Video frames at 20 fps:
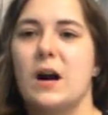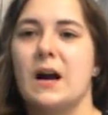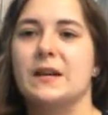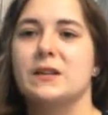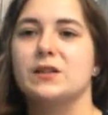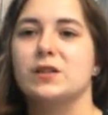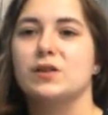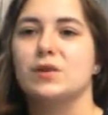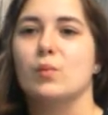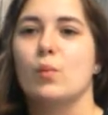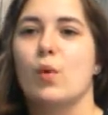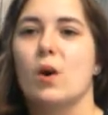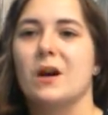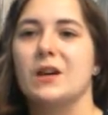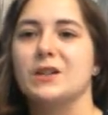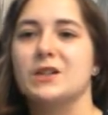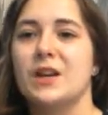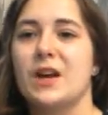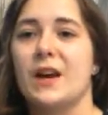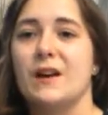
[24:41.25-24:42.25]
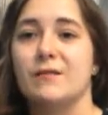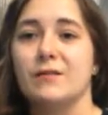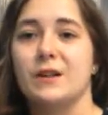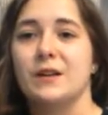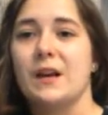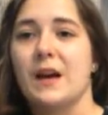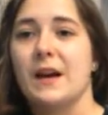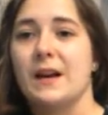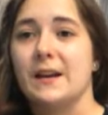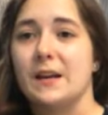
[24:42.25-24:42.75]
I just wash every
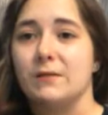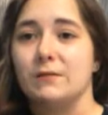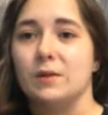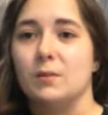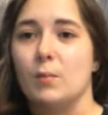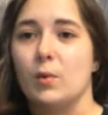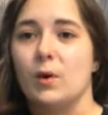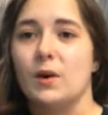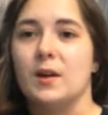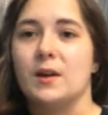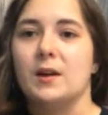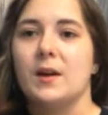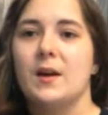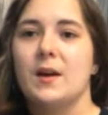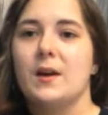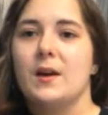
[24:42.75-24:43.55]
night and every morning.